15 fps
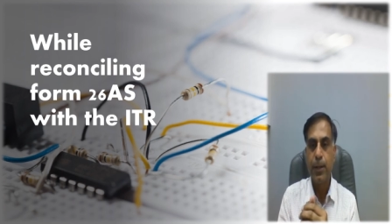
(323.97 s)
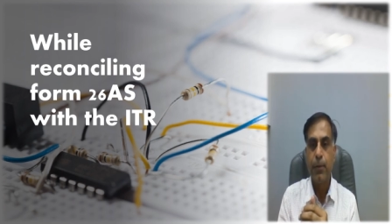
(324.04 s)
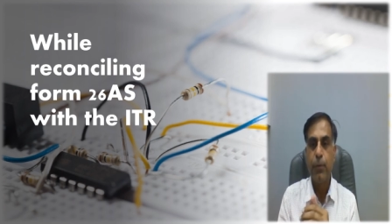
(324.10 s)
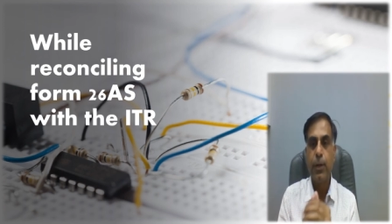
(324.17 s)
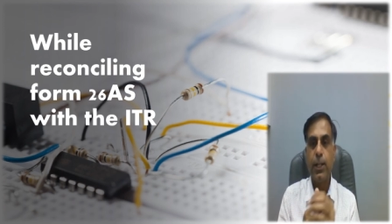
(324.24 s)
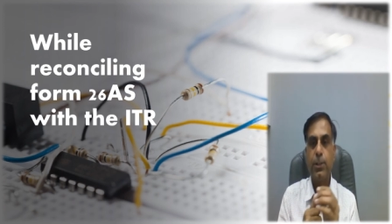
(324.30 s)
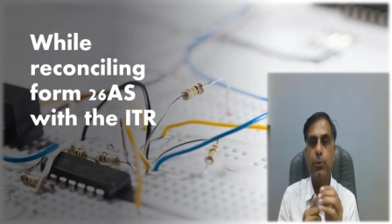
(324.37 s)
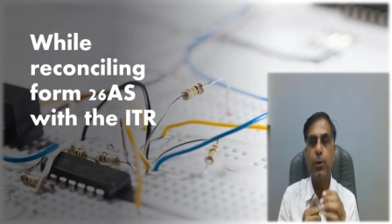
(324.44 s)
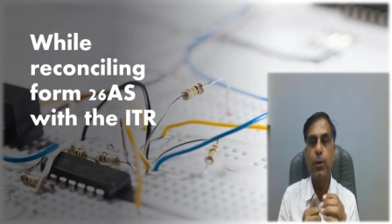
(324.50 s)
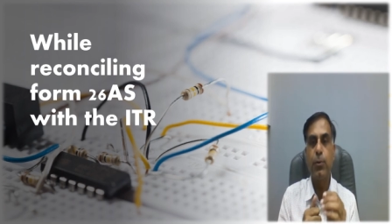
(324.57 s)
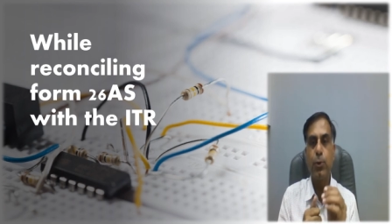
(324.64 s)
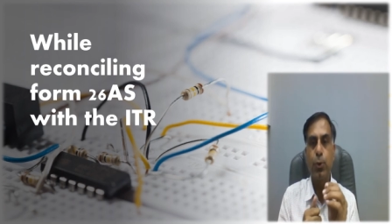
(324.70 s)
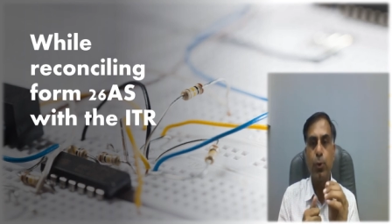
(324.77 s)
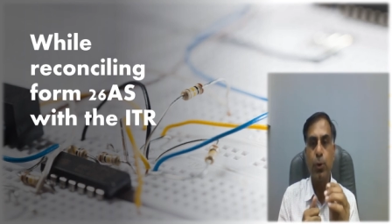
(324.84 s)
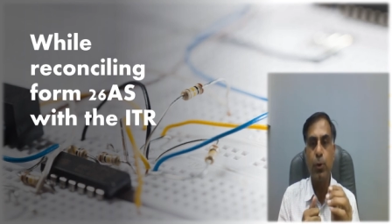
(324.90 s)
whereas you have
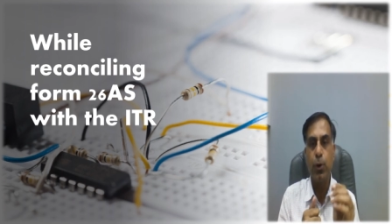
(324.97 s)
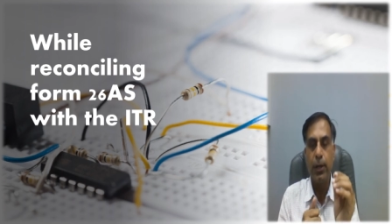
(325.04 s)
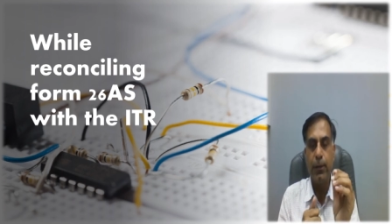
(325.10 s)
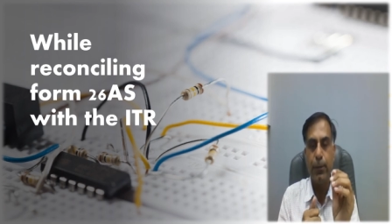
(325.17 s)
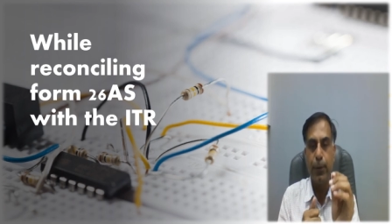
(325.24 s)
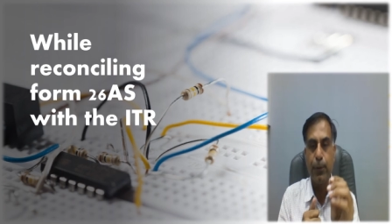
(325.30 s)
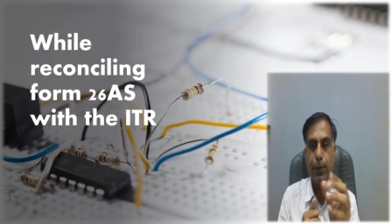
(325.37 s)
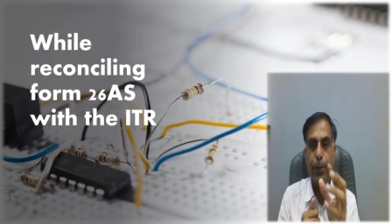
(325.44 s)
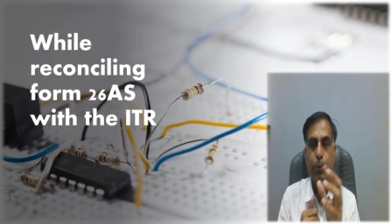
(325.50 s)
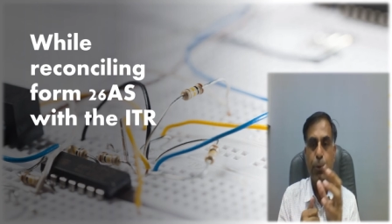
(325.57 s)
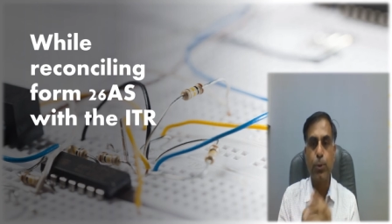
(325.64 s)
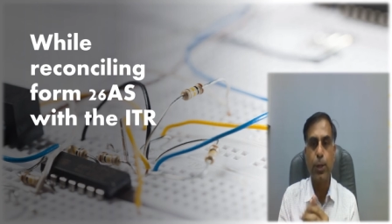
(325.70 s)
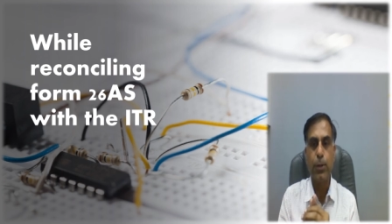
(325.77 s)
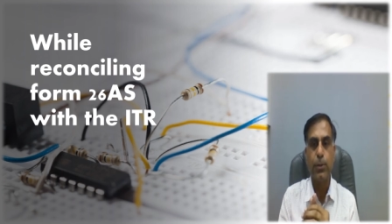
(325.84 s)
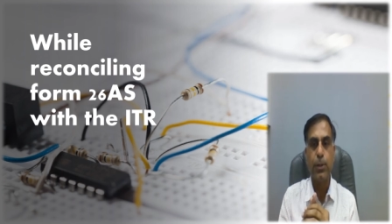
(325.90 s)
shown only
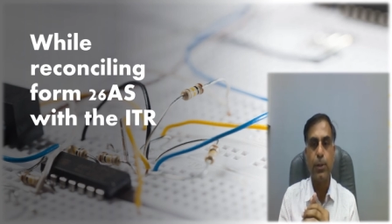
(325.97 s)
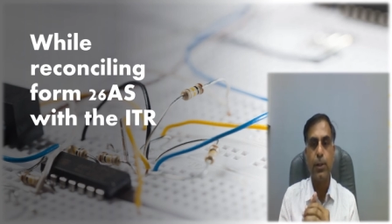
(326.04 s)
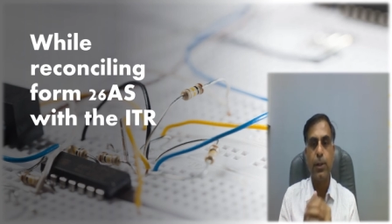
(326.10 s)
52,000.